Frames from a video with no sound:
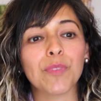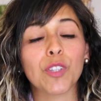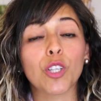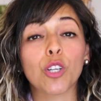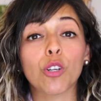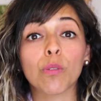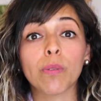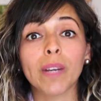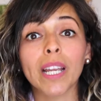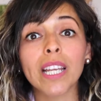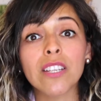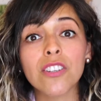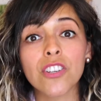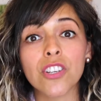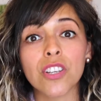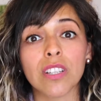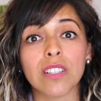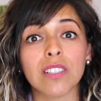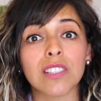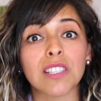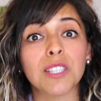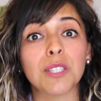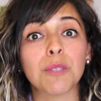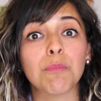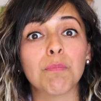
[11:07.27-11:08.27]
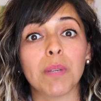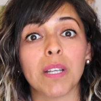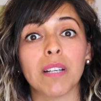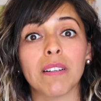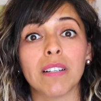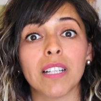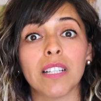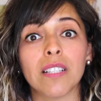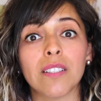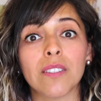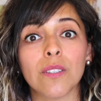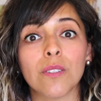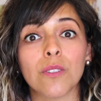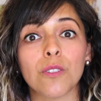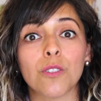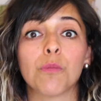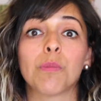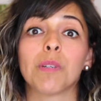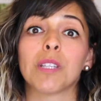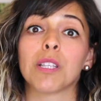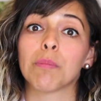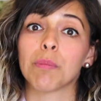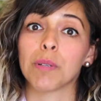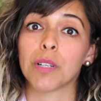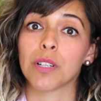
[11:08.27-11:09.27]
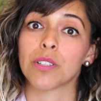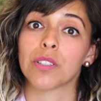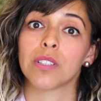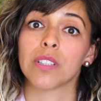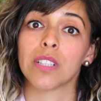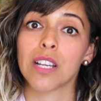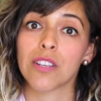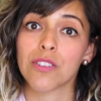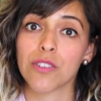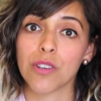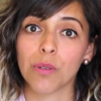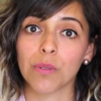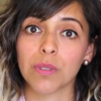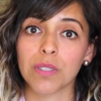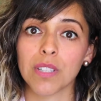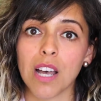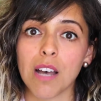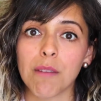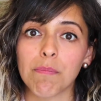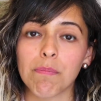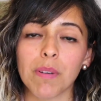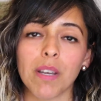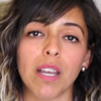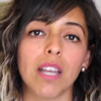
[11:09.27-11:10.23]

gracious spirit to be the person that shows up.